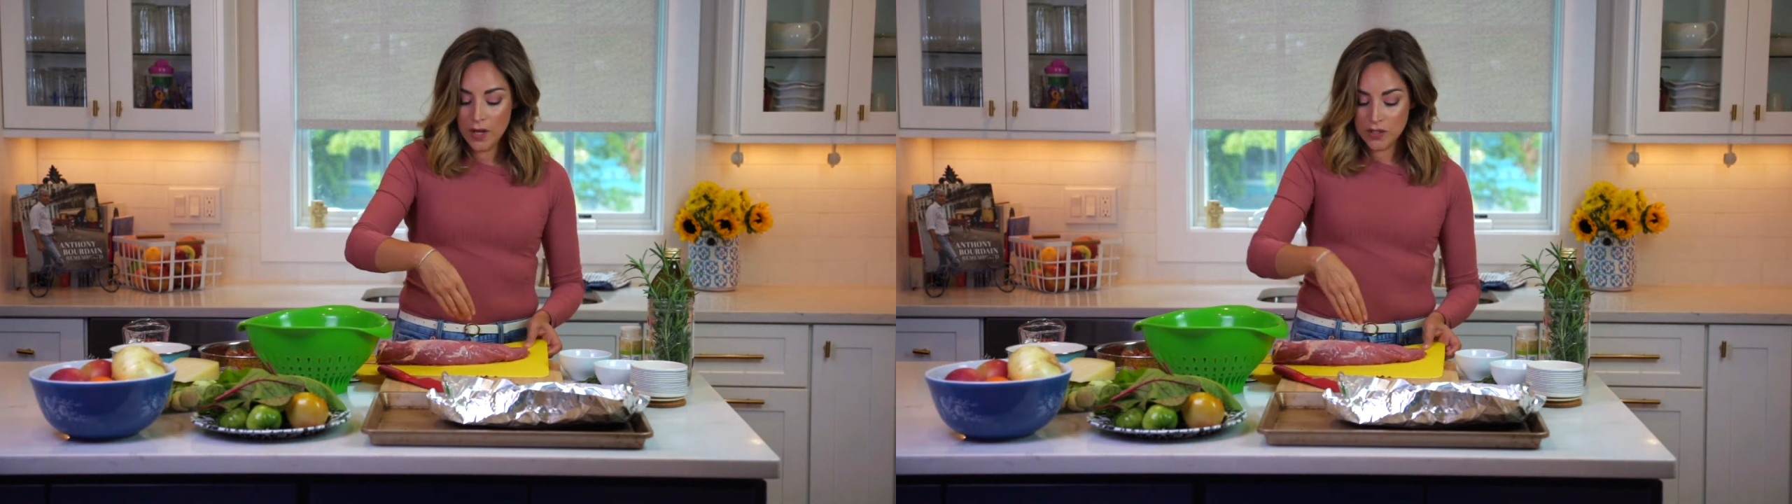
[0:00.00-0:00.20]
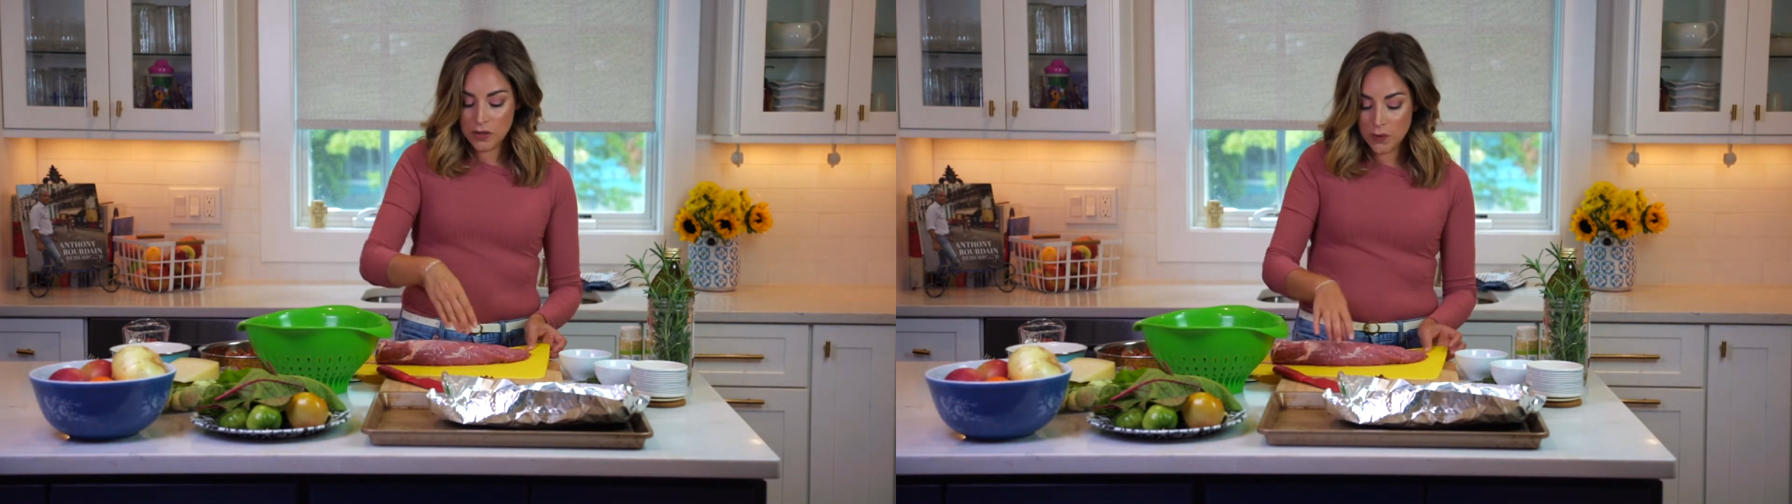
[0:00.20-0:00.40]

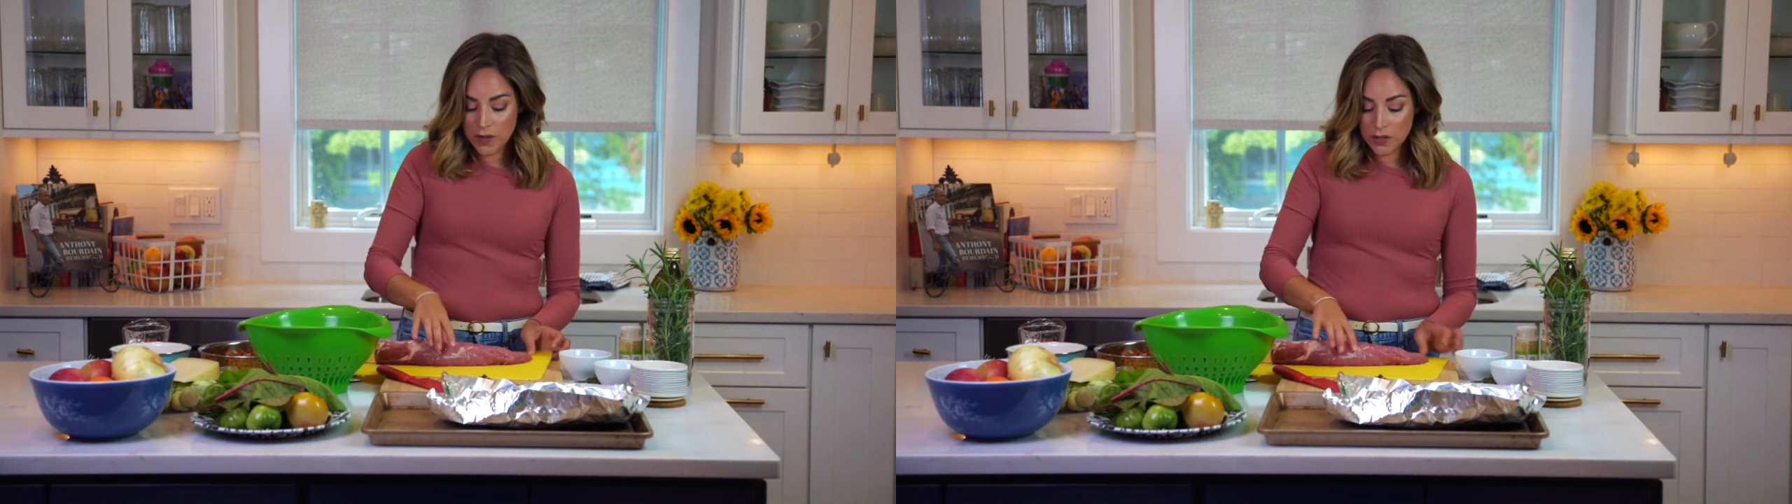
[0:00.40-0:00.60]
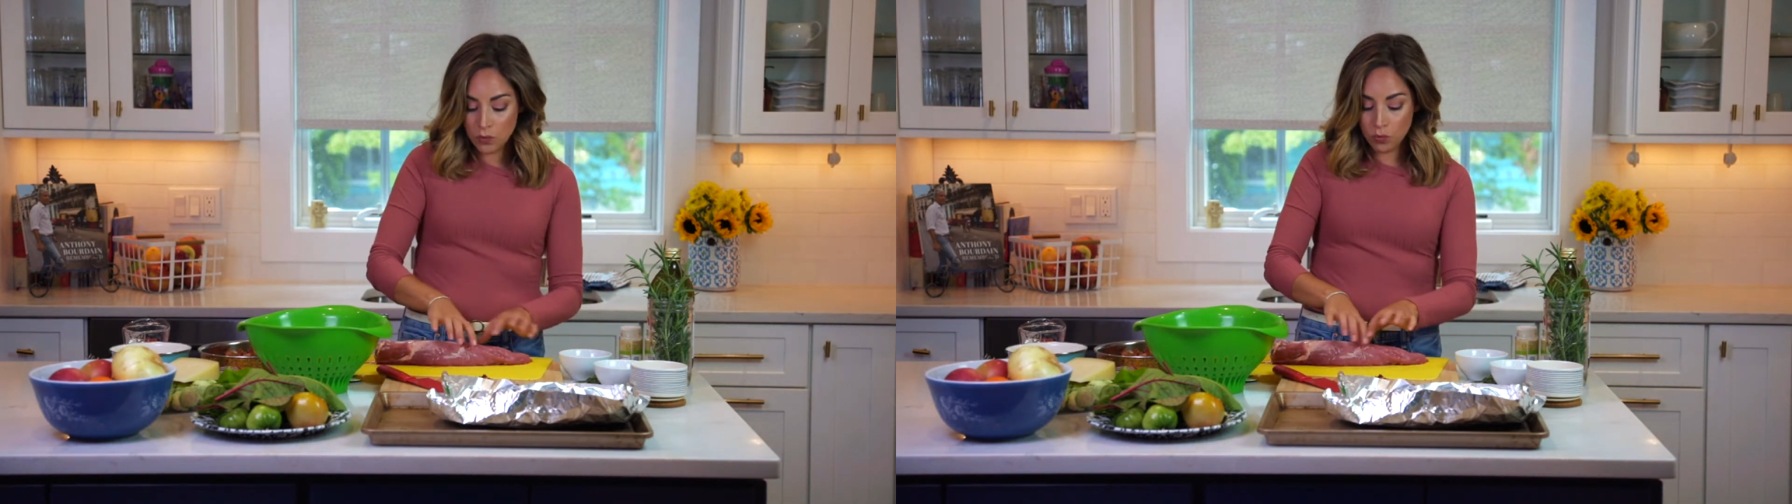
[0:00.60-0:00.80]
So
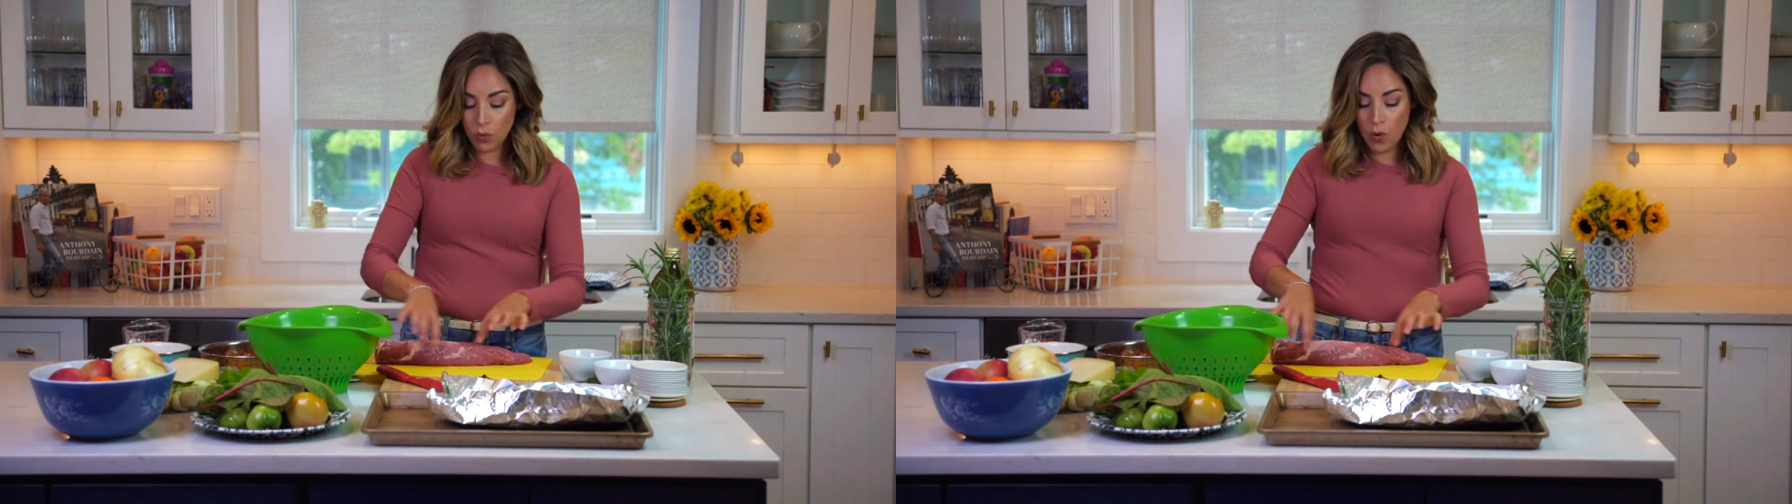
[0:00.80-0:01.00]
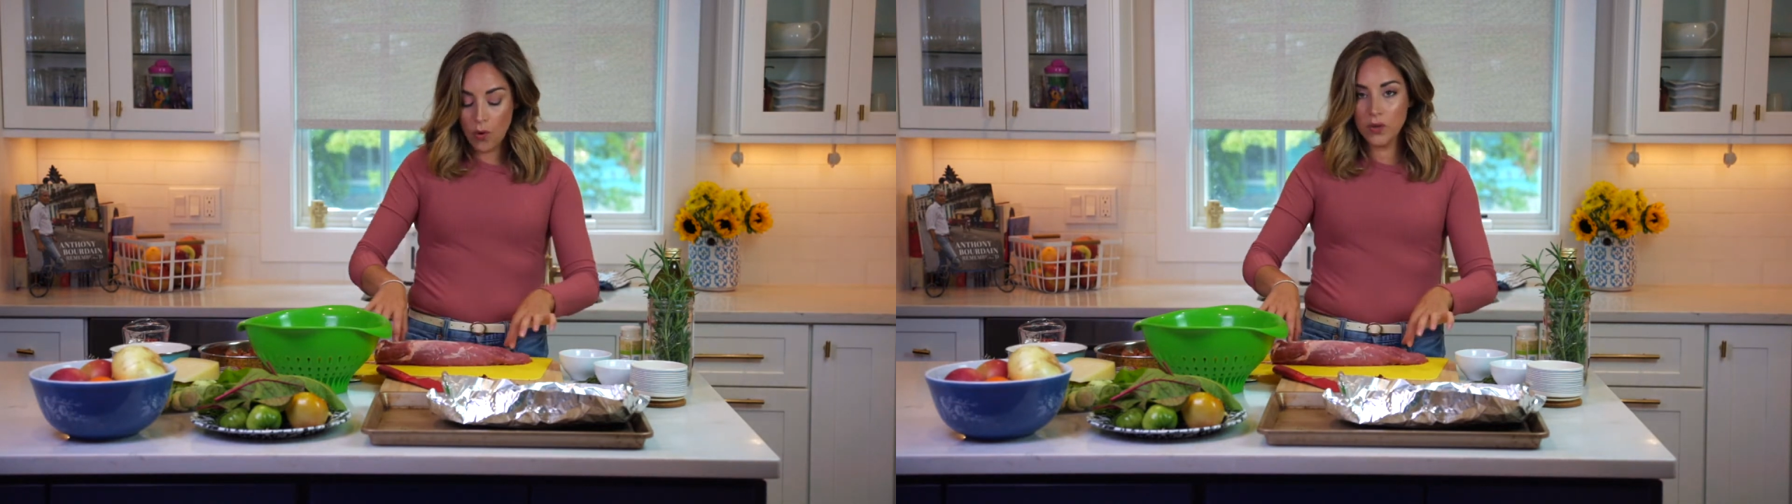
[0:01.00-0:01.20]
this
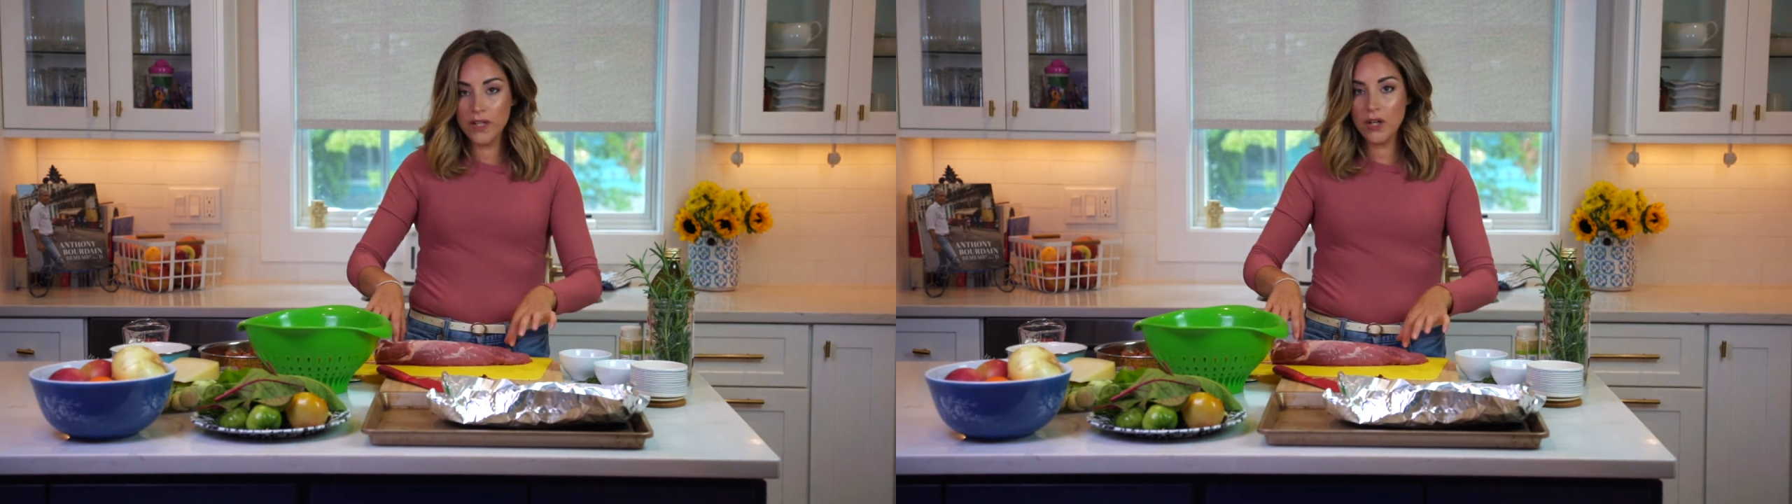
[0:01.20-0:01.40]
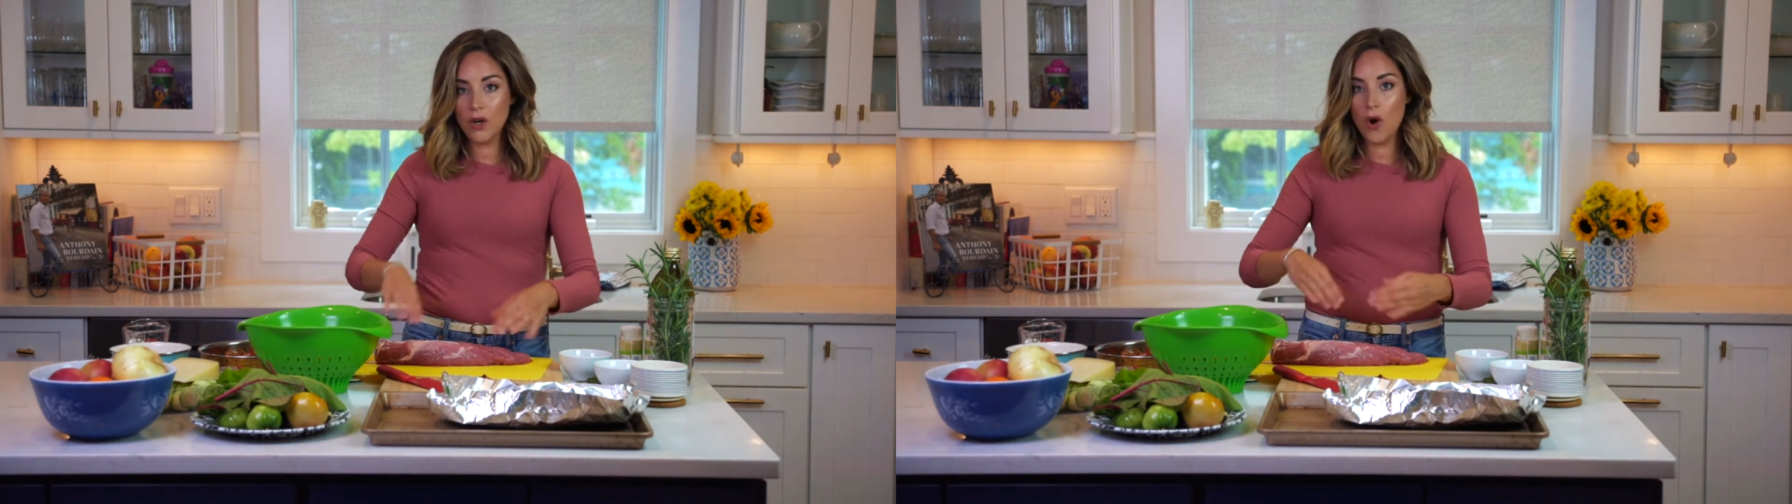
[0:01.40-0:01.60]
roll
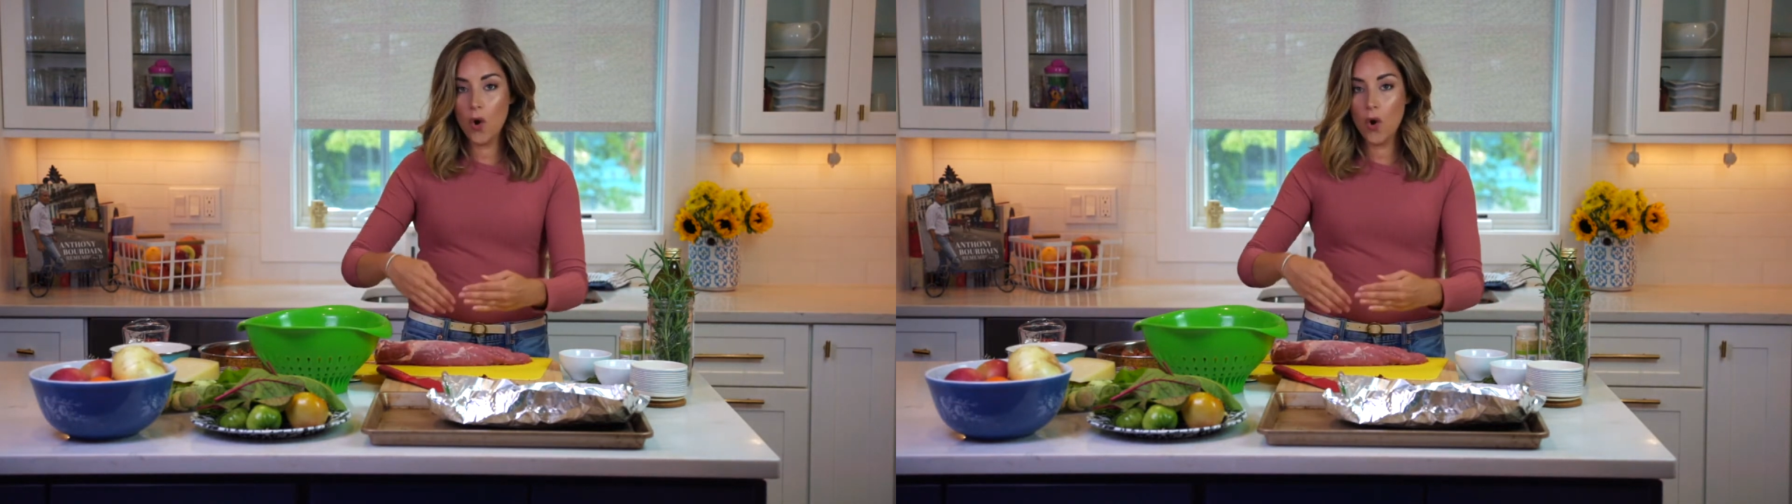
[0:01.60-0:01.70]
here